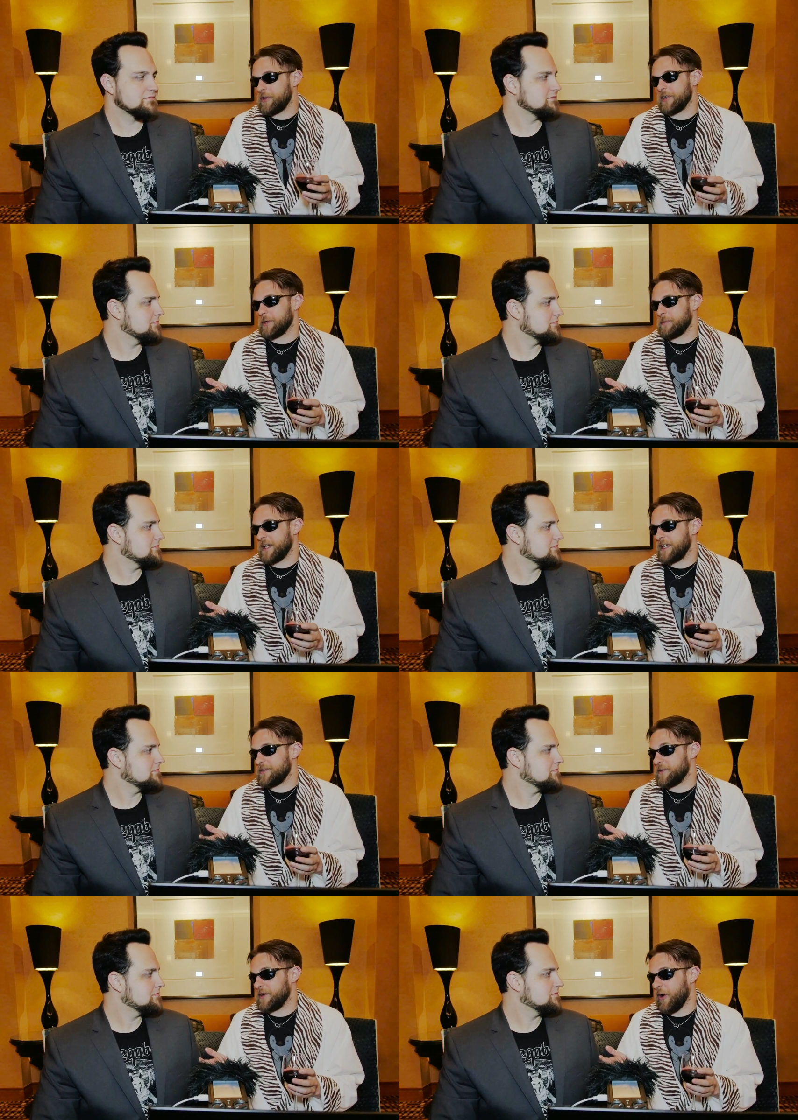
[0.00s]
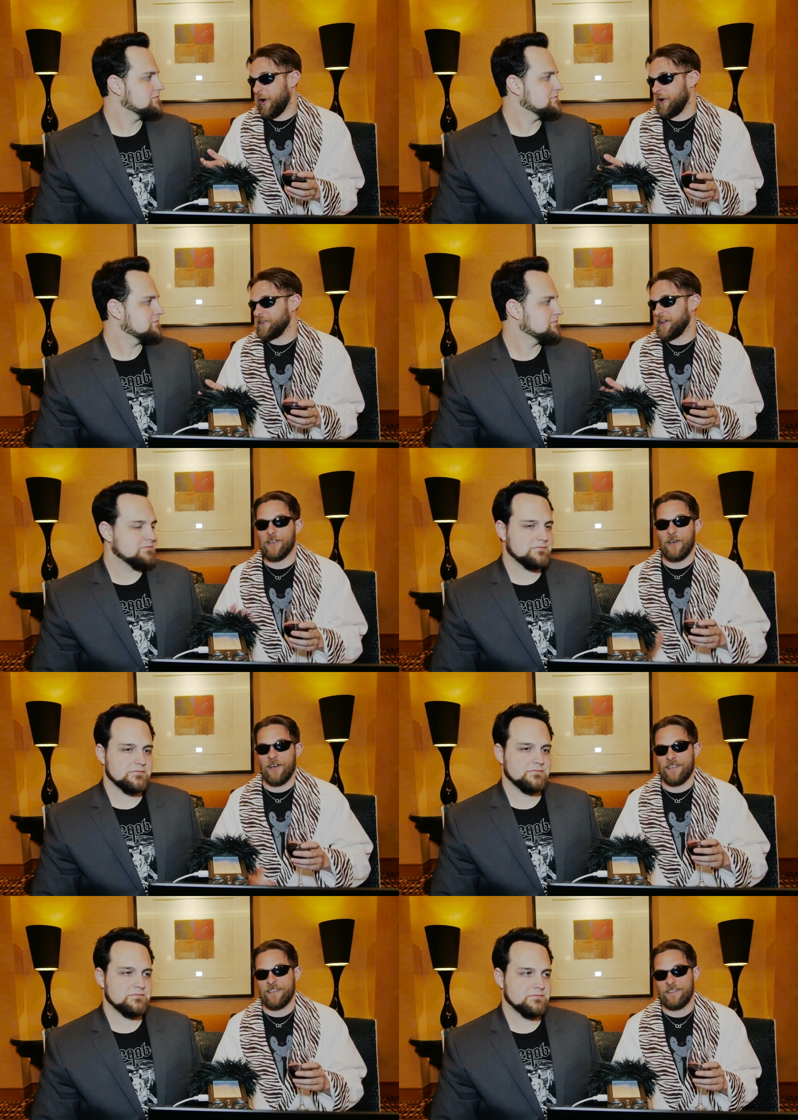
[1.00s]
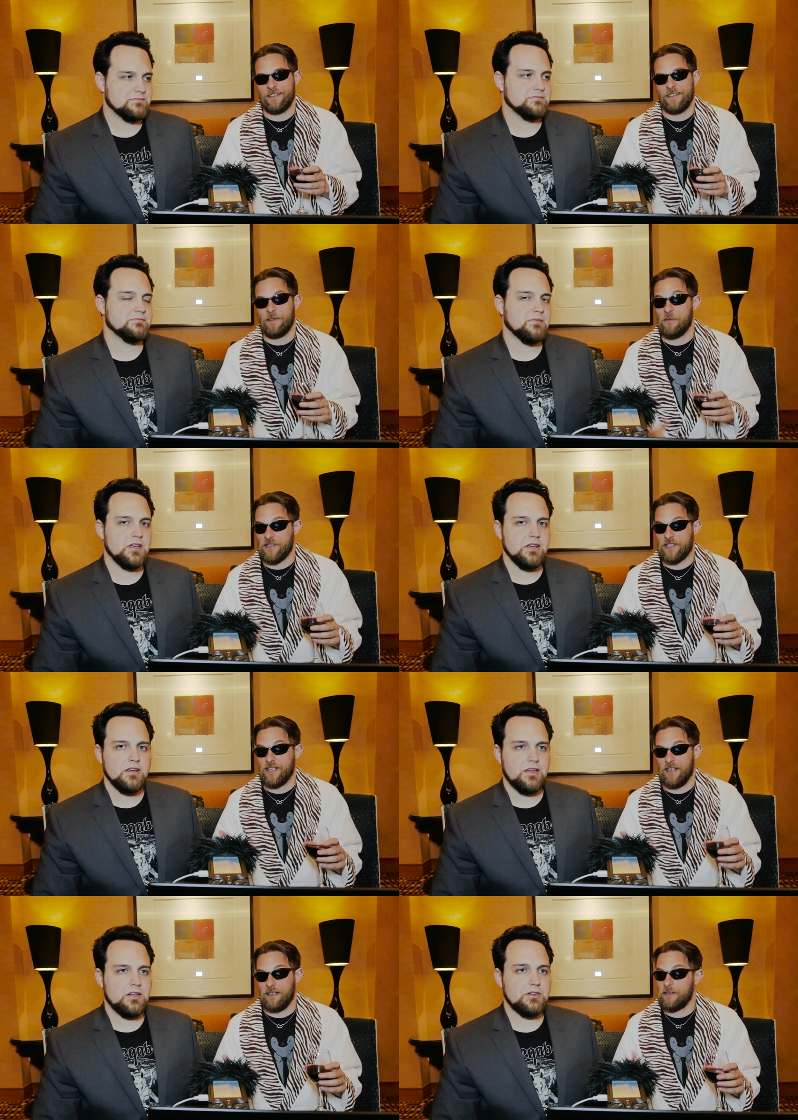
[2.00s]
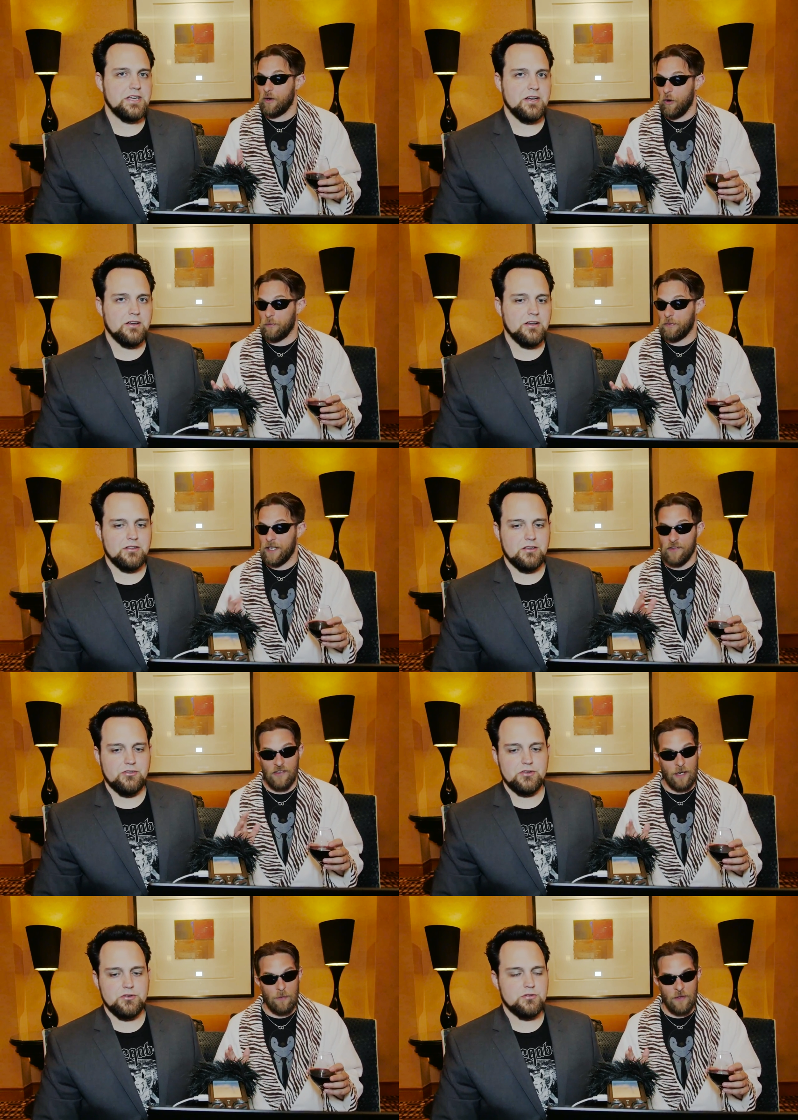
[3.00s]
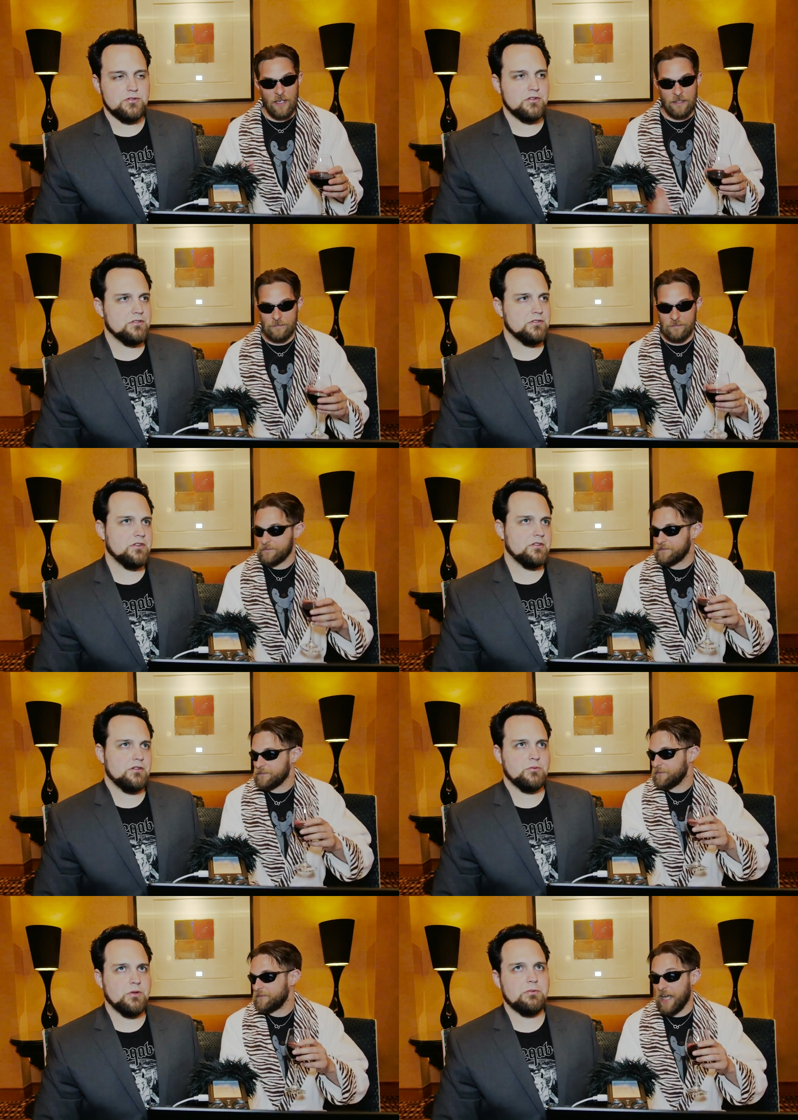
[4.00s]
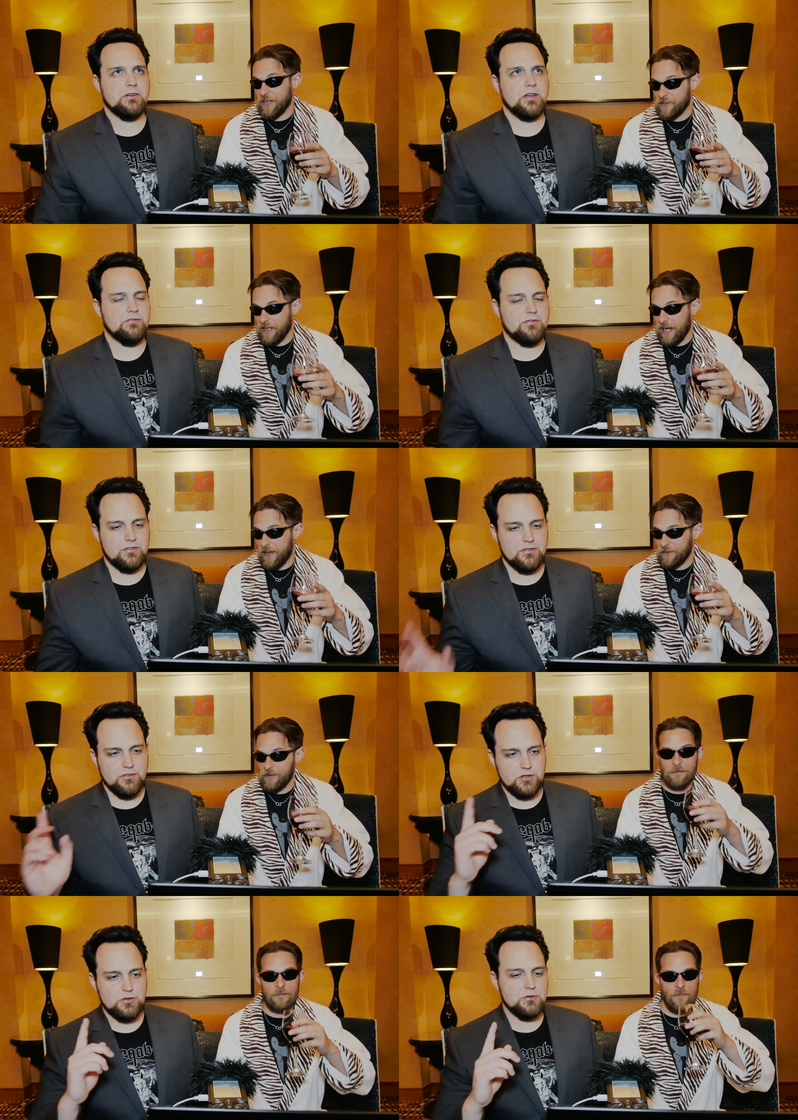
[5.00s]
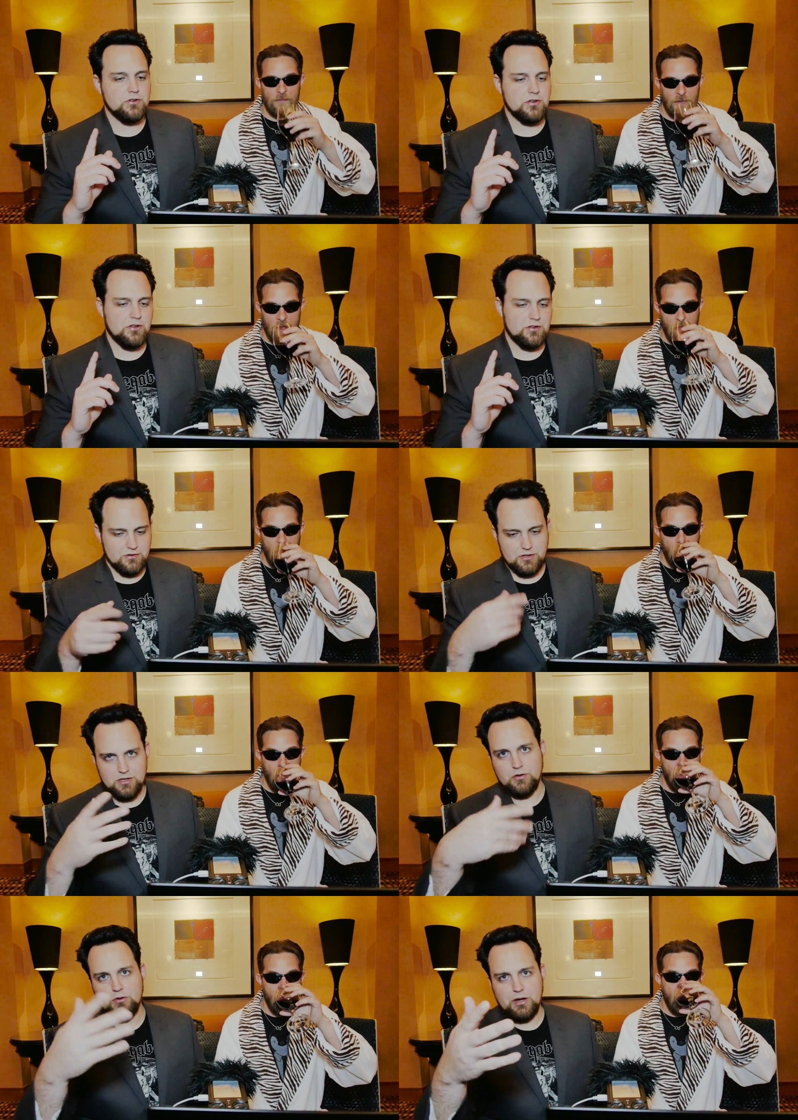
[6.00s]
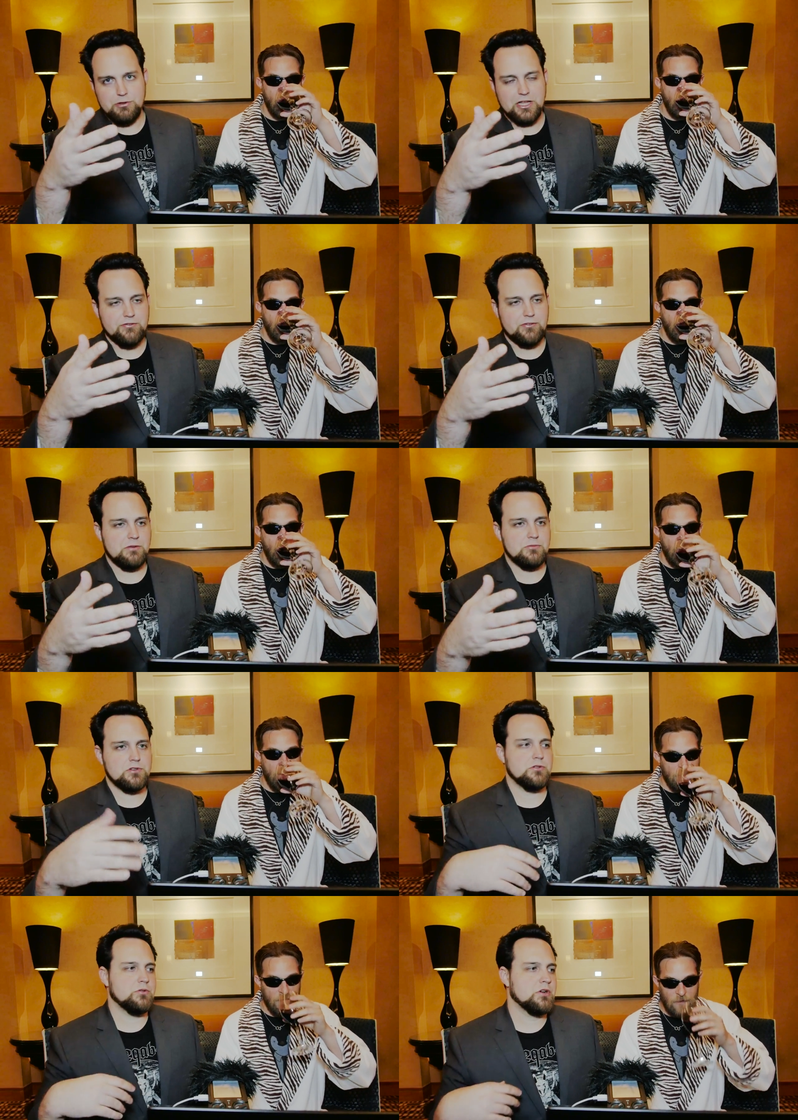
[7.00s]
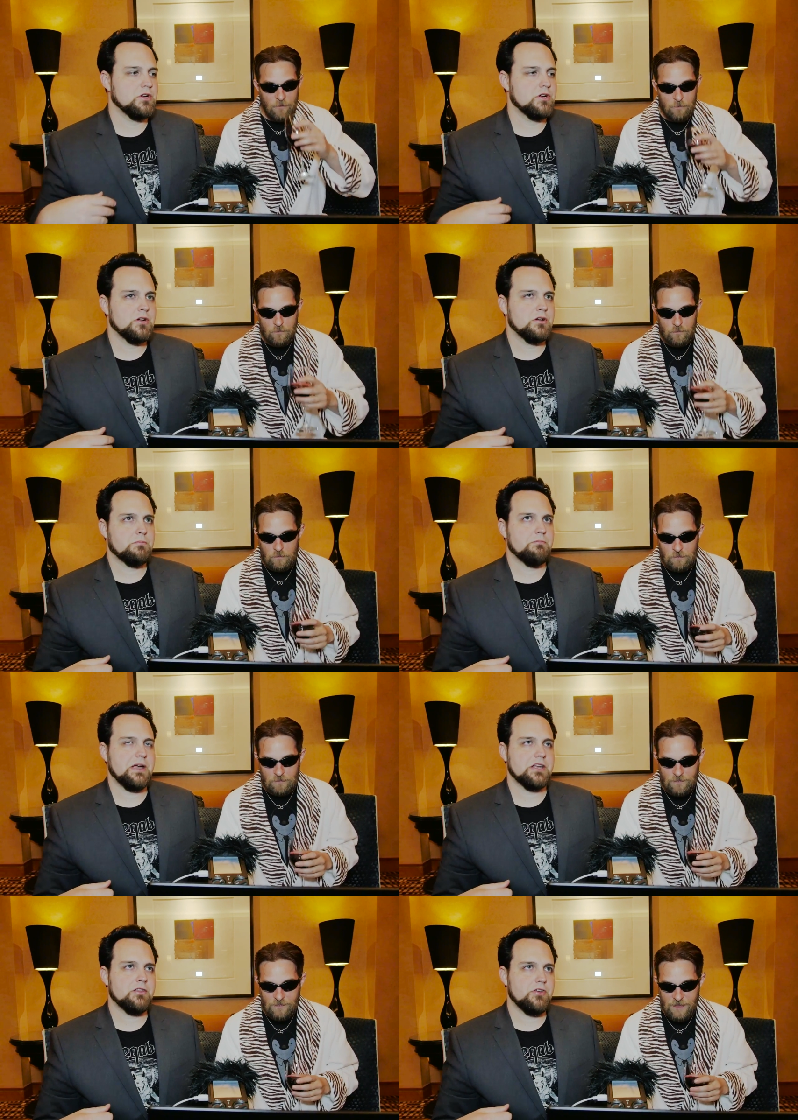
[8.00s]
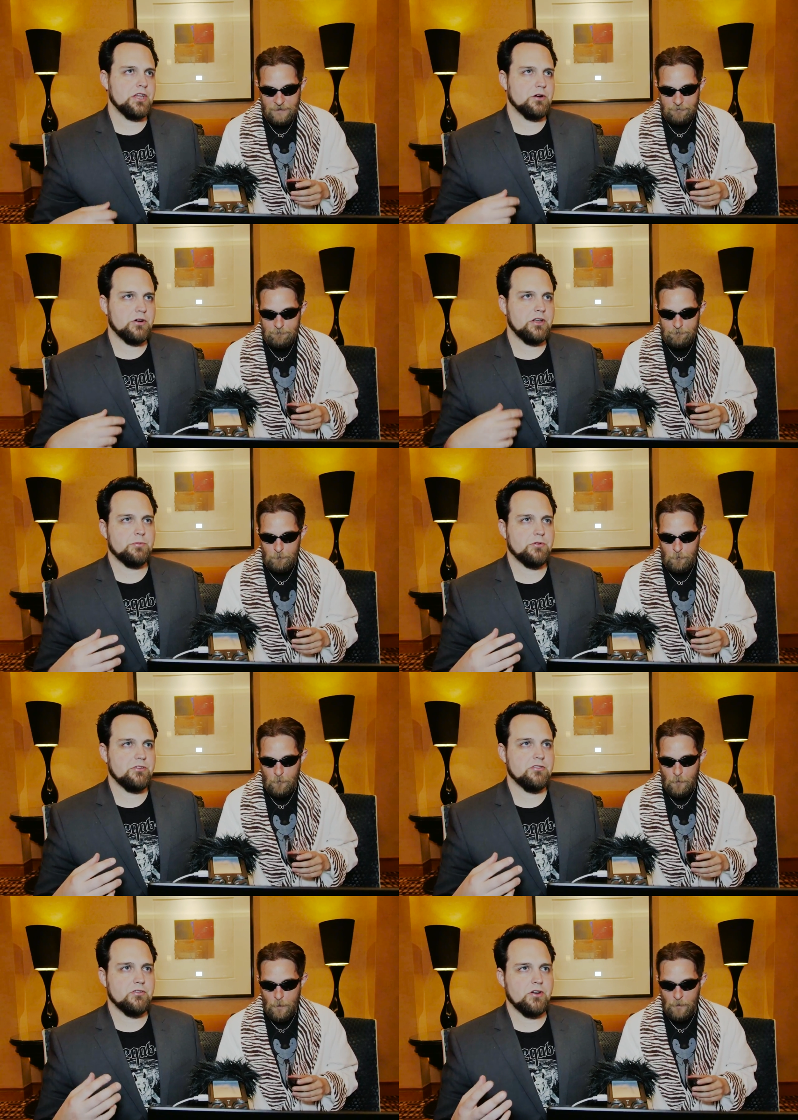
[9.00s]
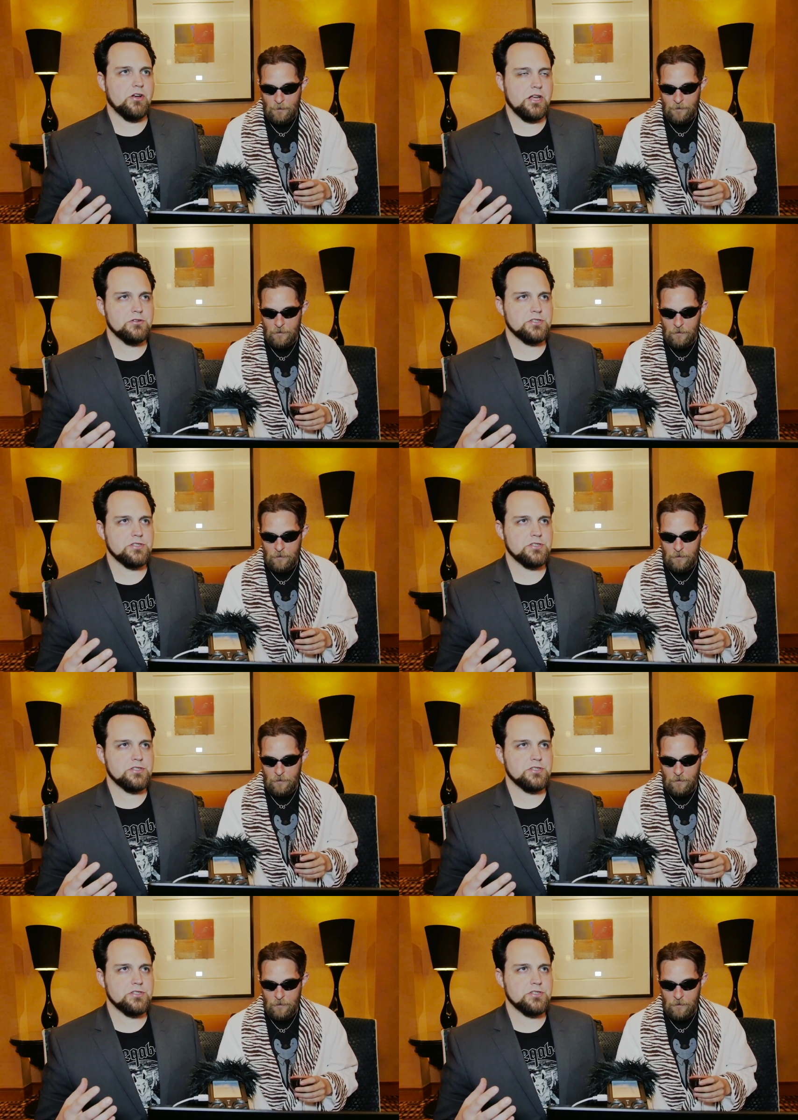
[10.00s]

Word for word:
Speaker 1: nuclear plants run all night long. I'm just saying. You know, yeah, plants, the same dude, thing.
Speaker 2: It, Natural gas. The dude, you know, I would like for him to make another video where he presents a very